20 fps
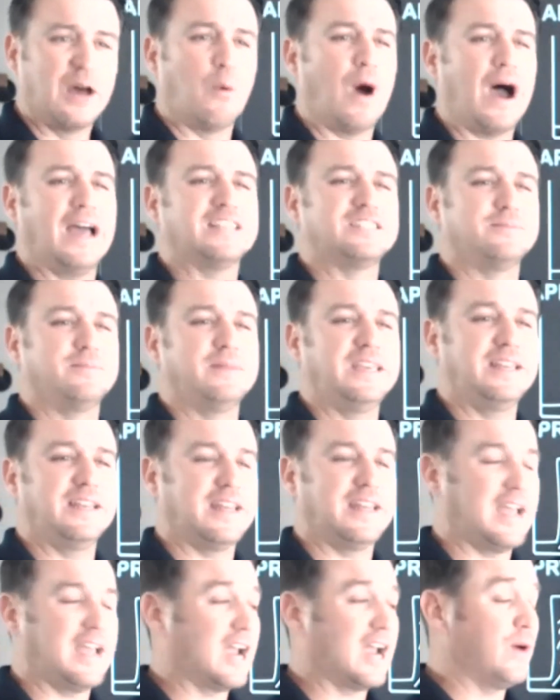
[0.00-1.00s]
Now, why is
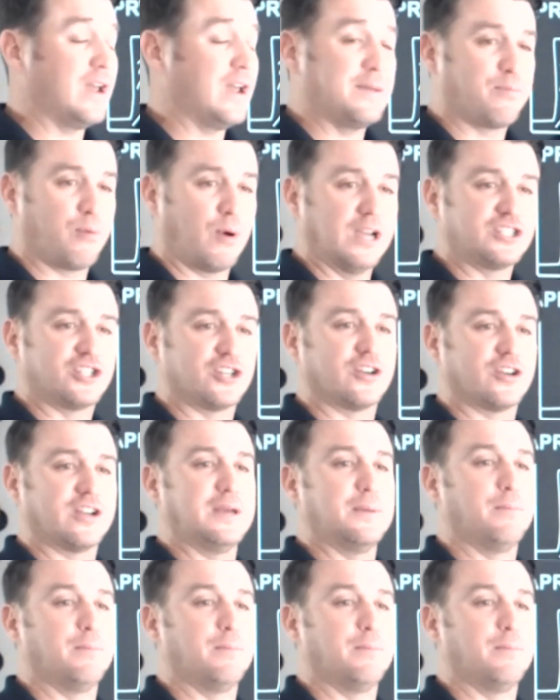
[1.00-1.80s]
mean airway pressure